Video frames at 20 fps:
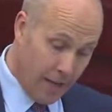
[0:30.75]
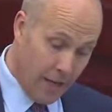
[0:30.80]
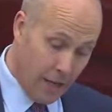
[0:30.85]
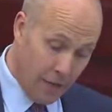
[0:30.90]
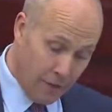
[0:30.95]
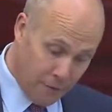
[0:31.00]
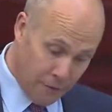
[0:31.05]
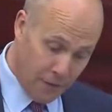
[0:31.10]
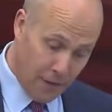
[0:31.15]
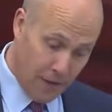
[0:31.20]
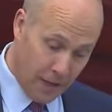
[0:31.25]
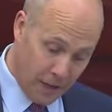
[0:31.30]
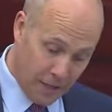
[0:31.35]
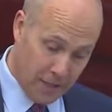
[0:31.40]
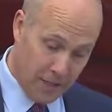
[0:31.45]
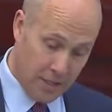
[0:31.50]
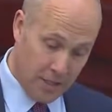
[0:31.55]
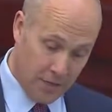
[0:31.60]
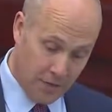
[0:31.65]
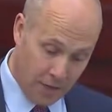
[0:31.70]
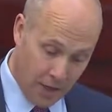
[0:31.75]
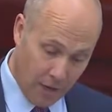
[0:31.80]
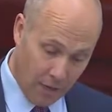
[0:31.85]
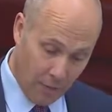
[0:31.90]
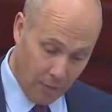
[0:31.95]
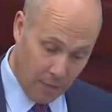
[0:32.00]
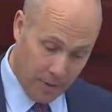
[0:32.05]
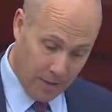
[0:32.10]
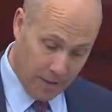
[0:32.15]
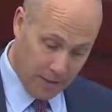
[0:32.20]
If the essence of
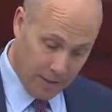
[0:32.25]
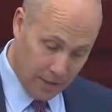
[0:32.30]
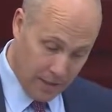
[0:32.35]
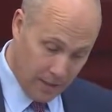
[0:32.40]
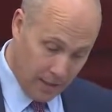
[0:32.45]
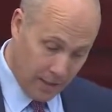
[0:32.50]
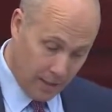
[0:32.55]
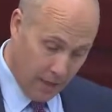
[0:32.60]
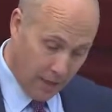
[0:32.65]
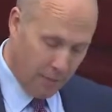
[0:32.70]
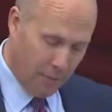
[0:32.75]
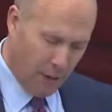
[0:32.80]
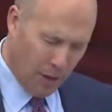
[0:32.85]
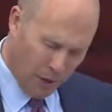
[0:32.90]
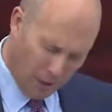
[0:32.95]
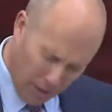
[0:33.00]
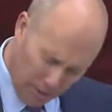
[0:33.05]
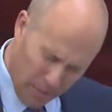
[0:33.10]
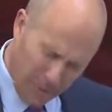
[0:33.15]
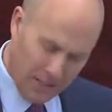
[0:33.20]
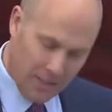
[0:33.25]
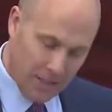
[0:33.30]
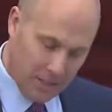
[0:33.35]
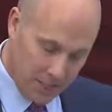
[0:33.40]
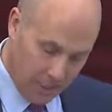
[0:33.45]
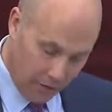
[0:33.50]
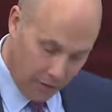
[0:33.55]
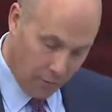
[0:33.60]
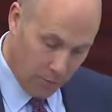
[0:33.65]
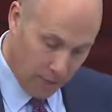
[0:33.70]
government, of Parliament, is
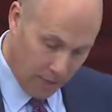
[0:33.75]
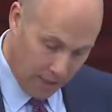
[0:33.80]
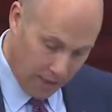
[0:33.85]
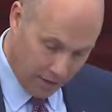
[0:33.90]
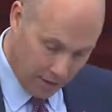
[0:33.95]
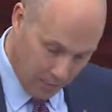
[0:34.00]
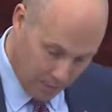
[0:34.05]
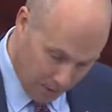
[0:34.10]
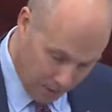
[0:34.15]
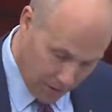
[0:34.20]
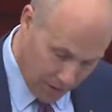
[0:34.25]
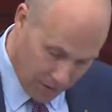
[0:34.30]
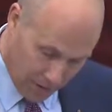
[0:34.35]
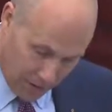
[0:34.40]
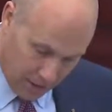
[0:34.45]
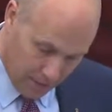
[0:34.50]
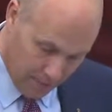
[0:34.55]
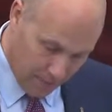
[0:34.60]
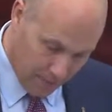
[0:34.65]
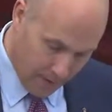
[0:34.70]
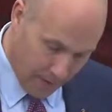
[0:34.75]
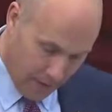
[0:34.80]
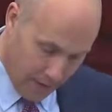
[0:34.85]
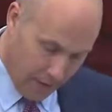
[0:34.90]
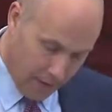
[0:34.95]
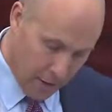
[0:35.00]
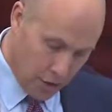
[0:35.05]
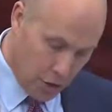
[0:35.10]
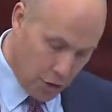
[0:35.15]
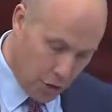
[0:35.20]
government accountability,
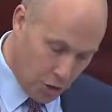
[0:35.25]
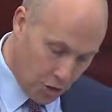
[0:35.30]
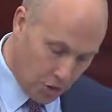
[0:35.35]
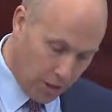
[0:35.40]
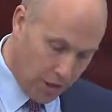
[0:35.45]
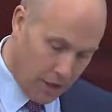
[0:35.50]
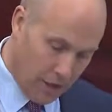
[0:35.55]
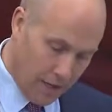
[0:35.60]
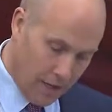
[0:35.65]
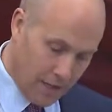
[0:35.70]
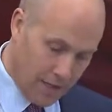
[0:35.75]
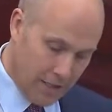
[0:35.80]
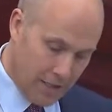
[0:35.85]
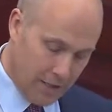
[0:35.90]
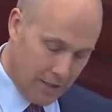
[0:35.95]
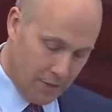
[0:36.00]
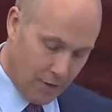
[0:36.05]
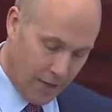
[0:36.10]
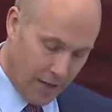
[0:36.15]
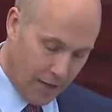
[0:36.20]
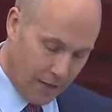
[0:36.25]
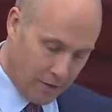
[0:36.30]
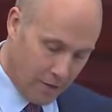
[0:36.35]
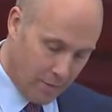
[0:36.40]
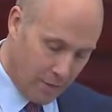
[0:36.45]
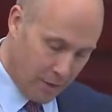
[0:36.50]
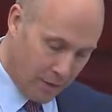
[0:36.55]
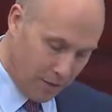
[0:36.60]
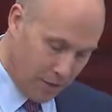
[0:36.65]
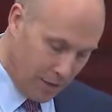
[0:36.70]
then surely the essence of
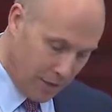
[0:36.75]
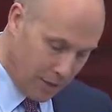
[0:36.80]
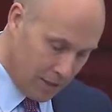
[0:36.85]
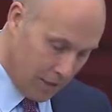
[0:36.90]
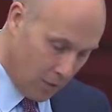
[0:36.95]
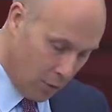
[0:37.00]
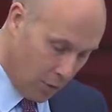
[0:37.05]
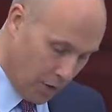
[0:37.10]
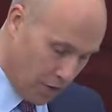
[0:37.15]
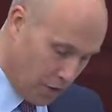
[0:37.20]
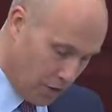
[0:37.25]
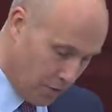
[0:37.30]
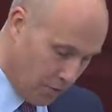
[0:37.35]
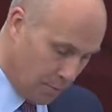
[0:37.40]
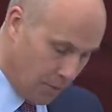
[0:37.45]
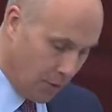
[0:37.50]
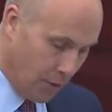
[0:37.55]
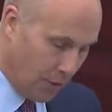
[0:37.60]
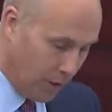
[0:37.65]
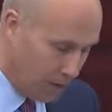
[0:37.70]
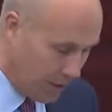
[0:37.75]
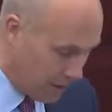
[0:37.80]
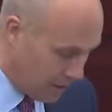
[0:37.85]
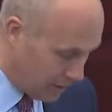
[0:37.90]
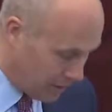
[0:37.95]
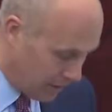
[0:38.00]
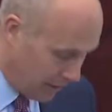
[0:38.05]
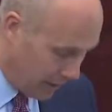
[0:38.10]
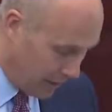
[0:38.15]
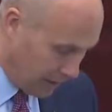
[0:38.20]
accountability is the question period in
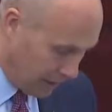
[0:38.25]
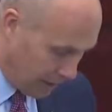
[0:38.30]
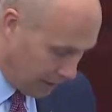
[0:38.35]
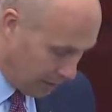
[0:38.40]
the Canadian